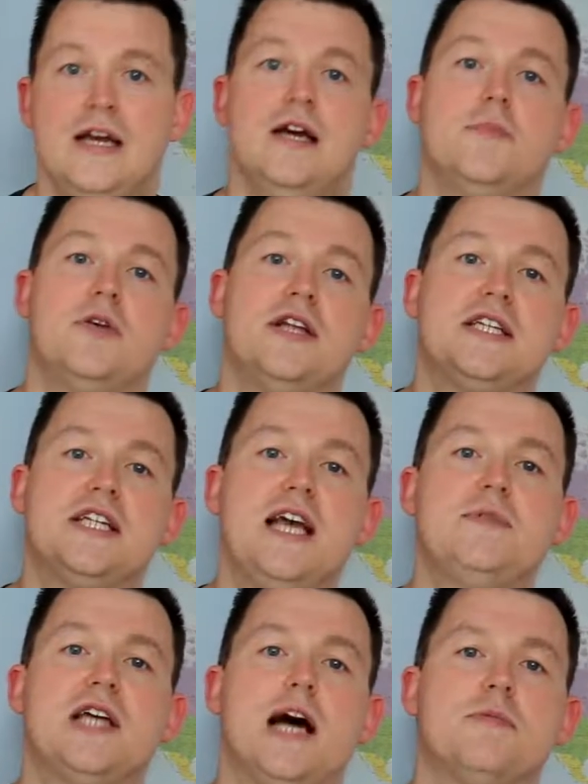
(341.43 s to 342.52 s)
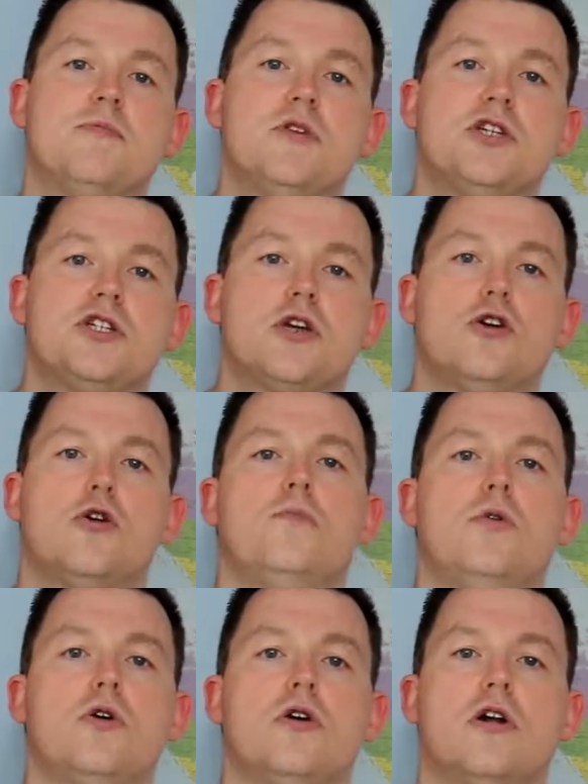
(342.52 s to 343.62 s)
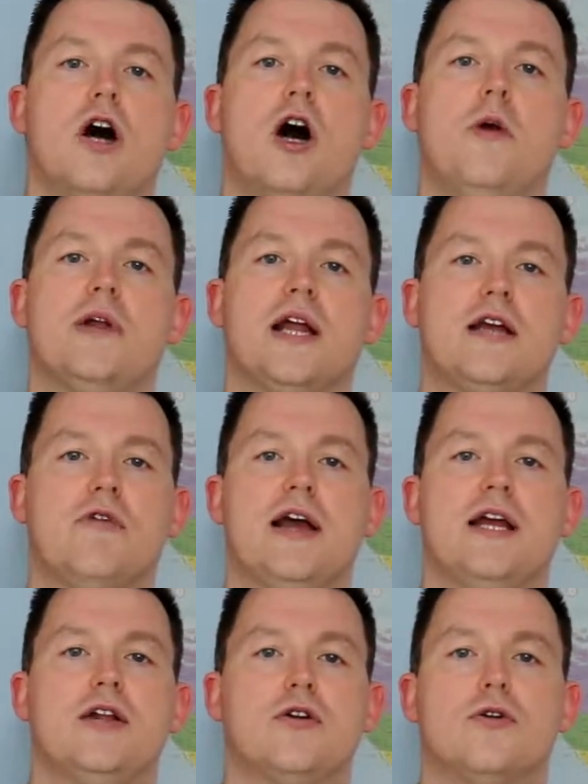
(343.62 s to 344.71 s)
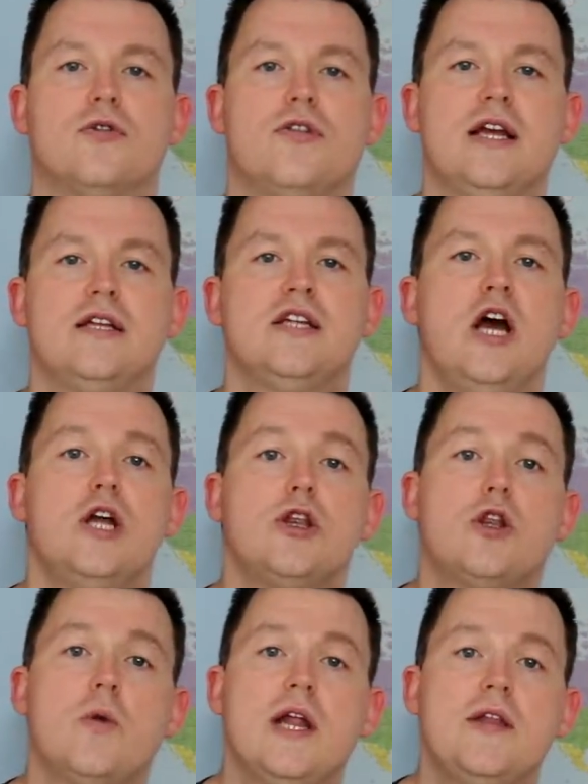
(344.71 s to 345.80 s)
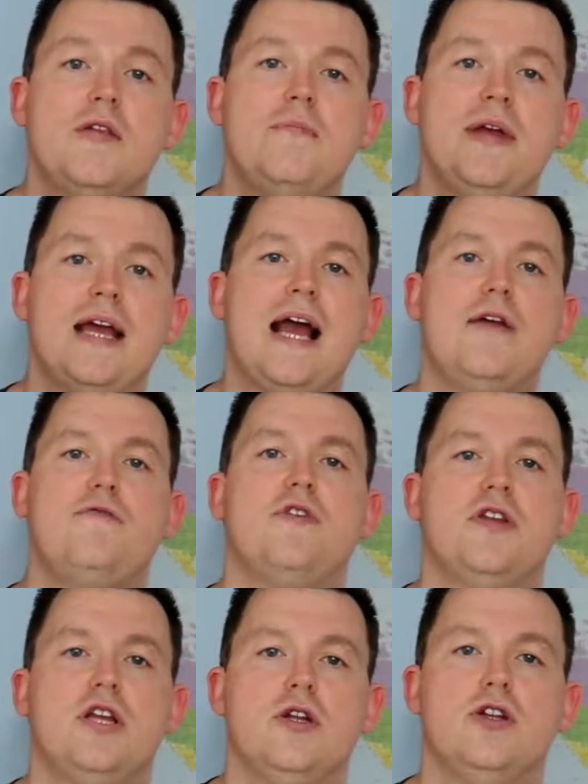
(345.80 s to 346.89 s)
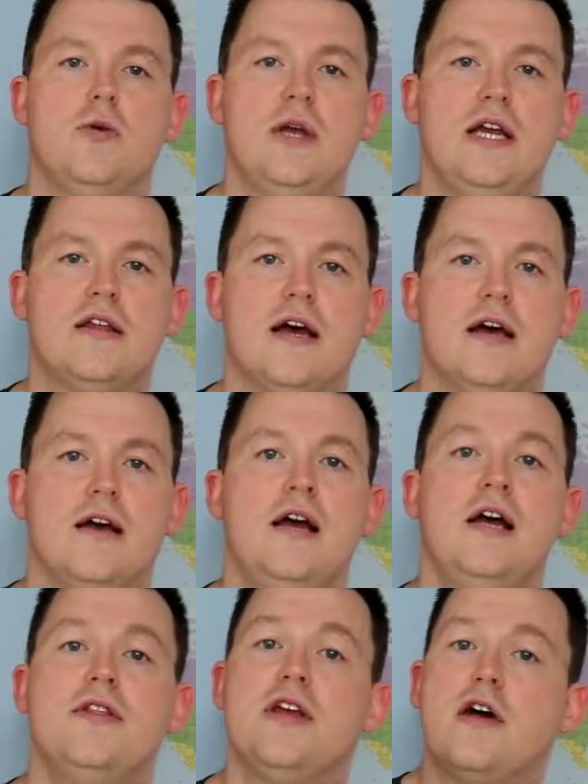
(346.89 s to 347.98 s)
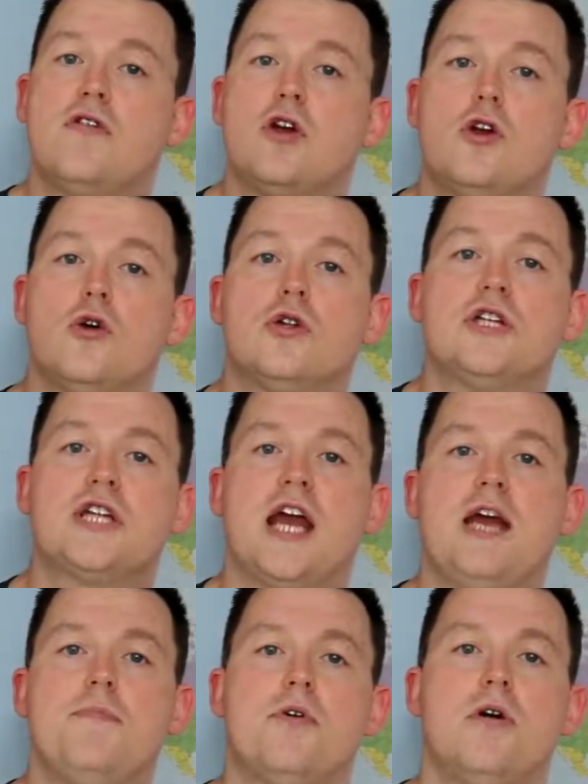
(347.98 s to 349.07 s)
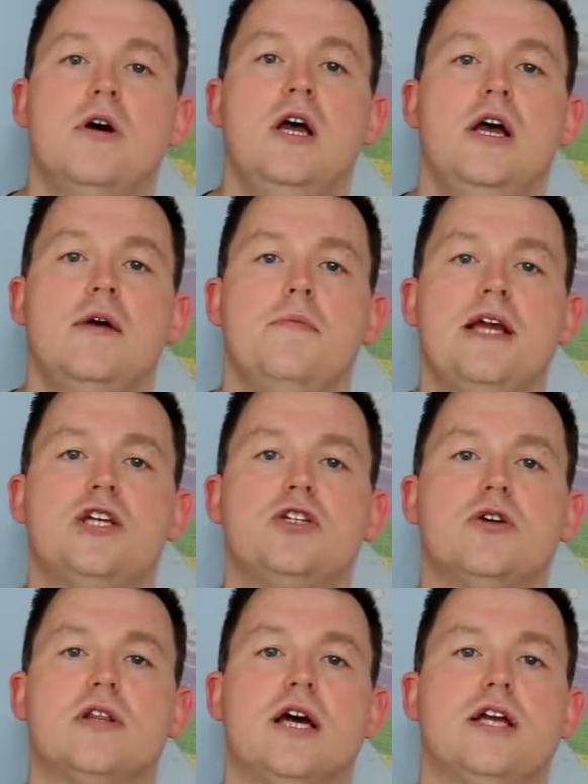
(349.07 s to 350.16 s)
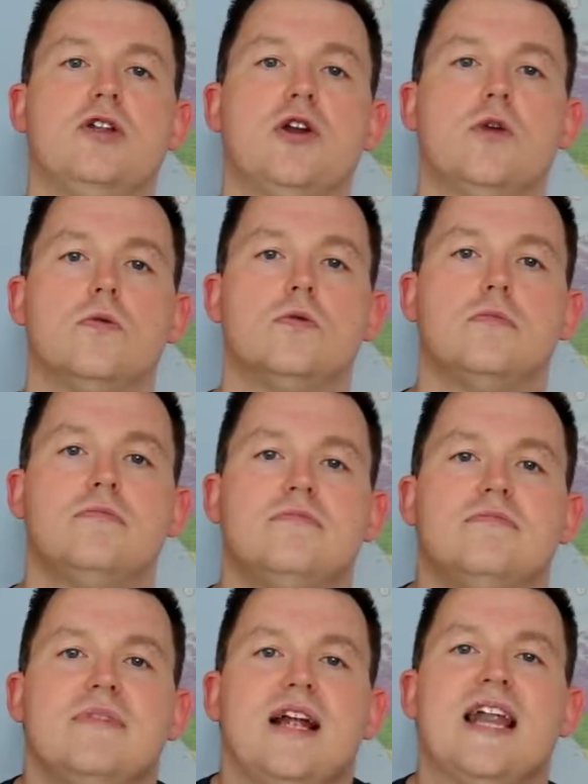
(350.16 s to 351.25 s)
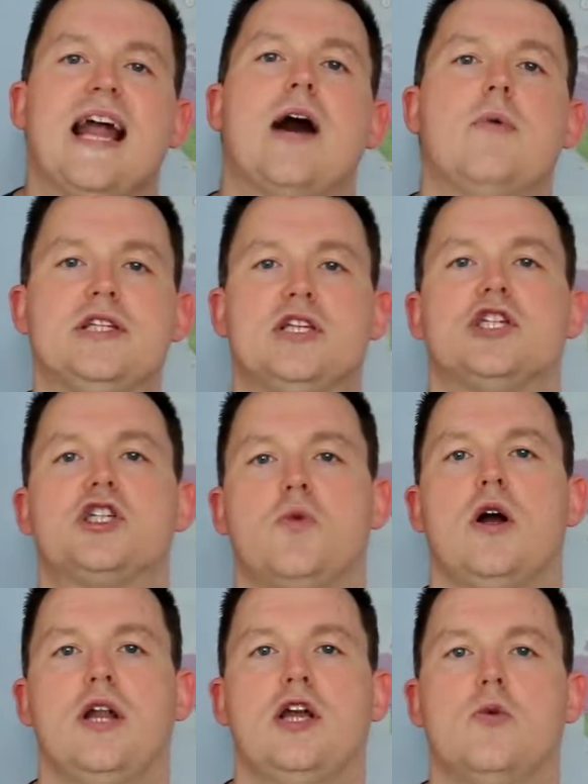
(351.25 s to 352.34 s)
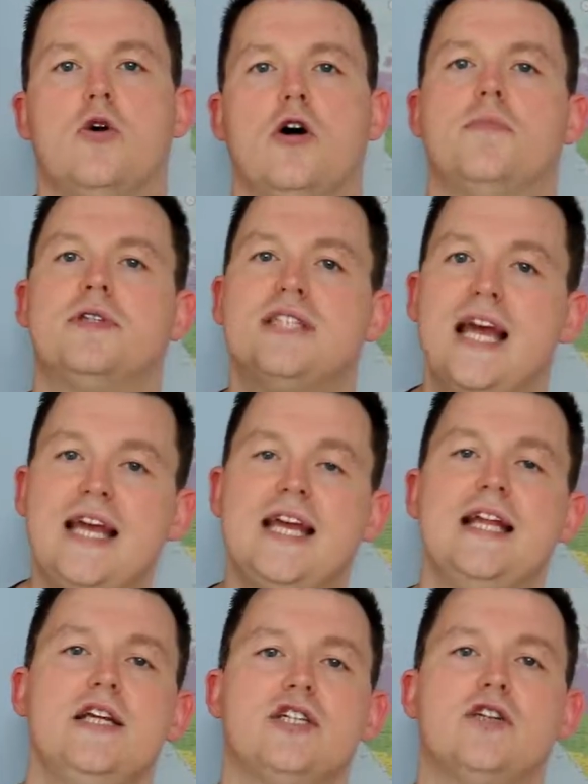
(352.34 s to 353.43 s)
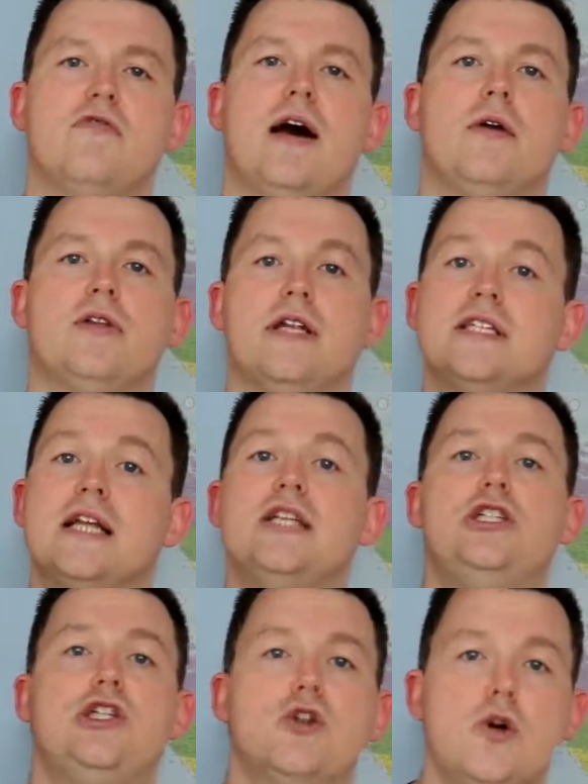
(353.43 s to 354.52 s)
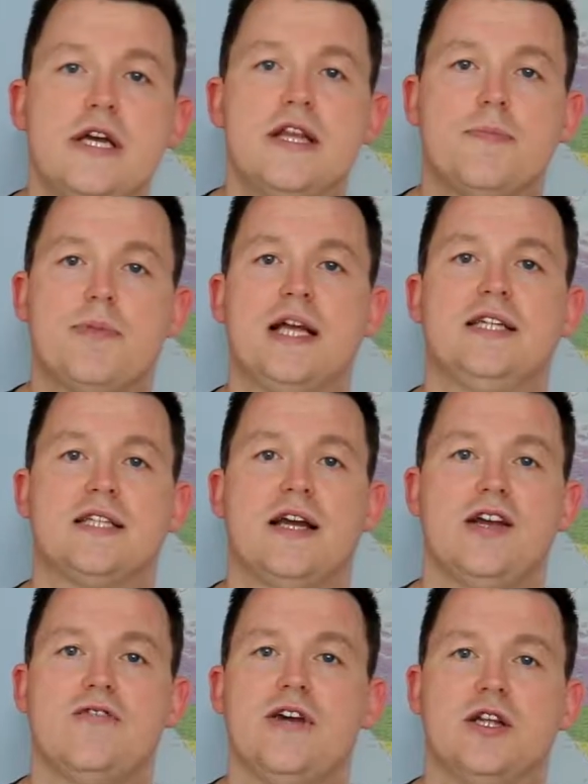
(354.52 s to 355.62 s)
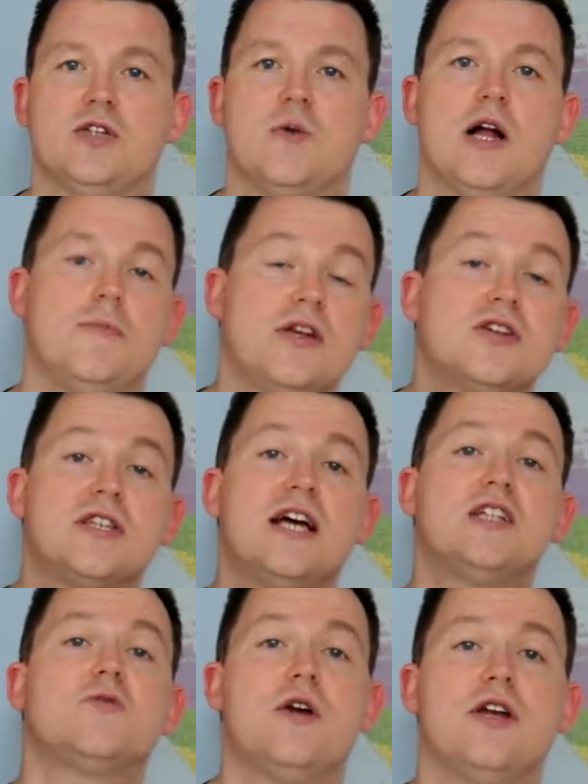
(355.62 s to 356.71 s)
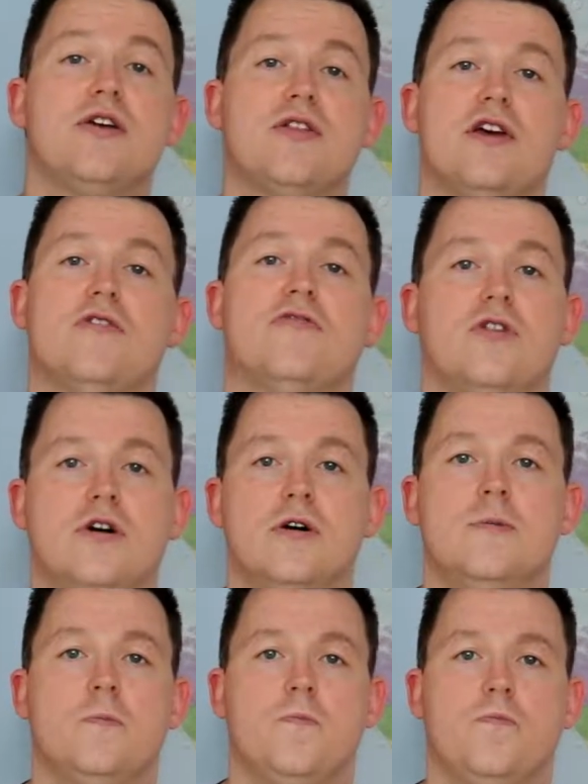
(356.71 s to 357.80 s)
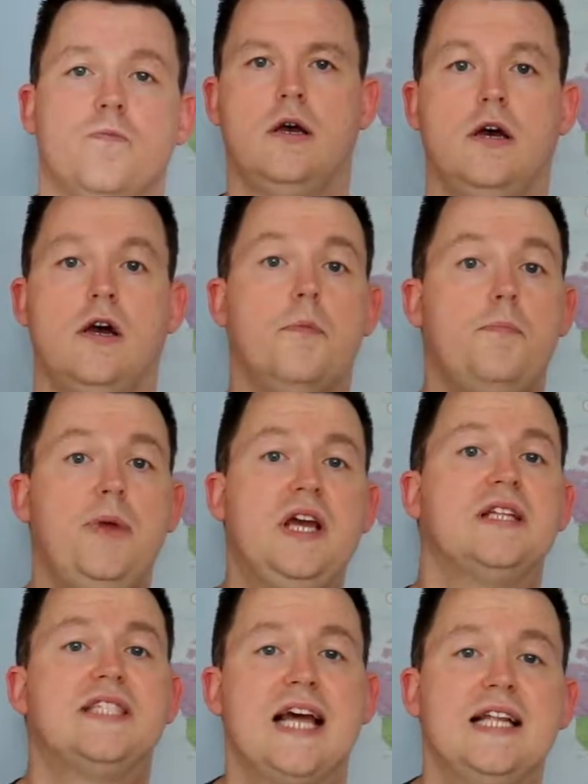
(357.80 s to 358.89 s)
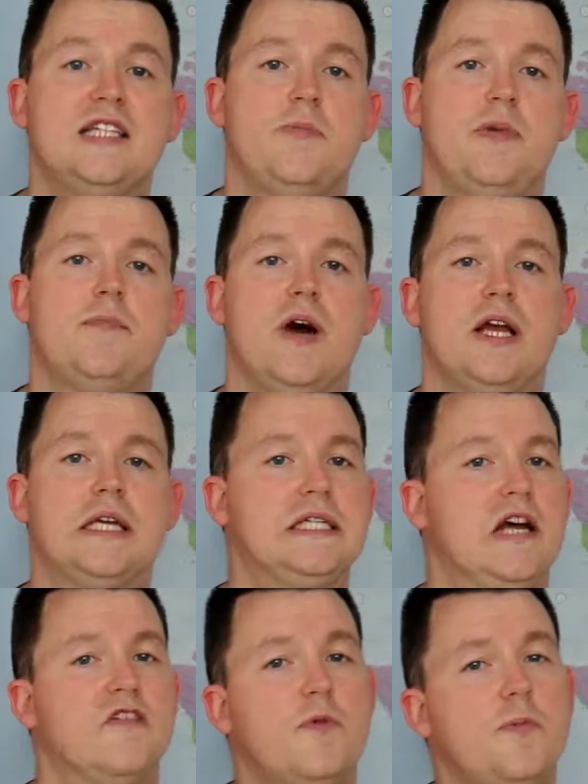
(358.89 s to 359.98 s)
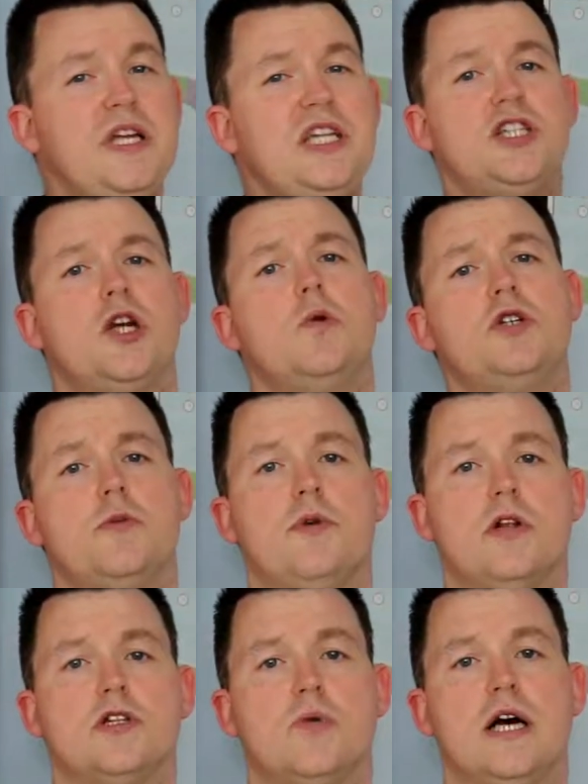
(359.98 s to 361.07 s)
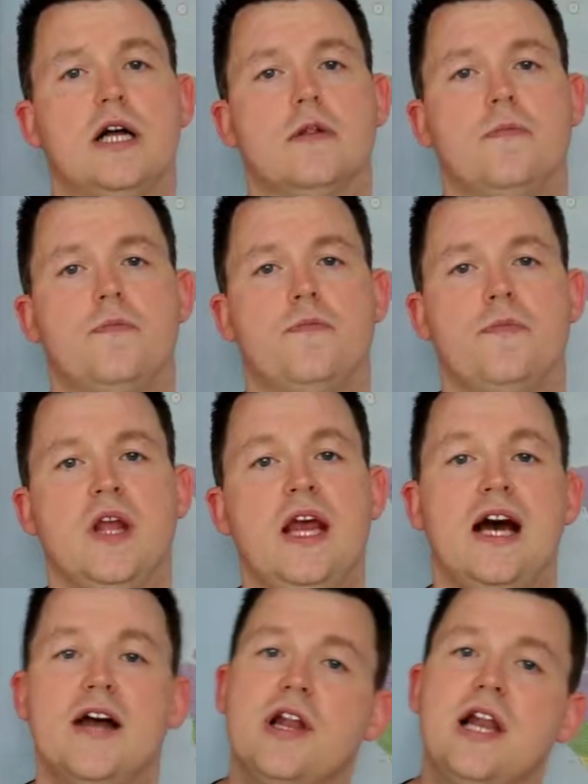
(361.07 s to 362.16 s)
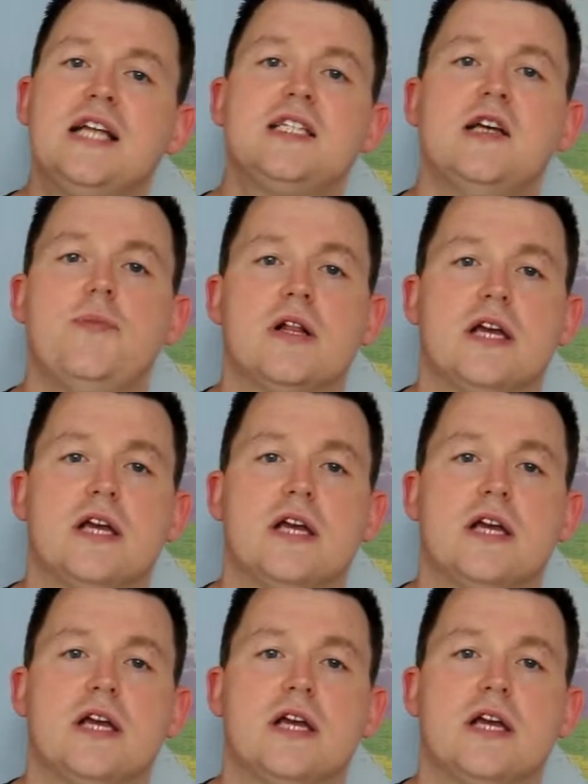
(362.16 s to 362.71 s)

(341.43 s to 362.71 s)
But at the same time, as much as a good book or a hobby like writing are good things, don't let them be everything you do either. They are a good escape, but make sure that you don't allow it to swallow you up. Take in your surroundings, enjoy the place that you're in as well, because that's what you're there for. Be content to be by yourself, but be sociable as well. And the last tip I'll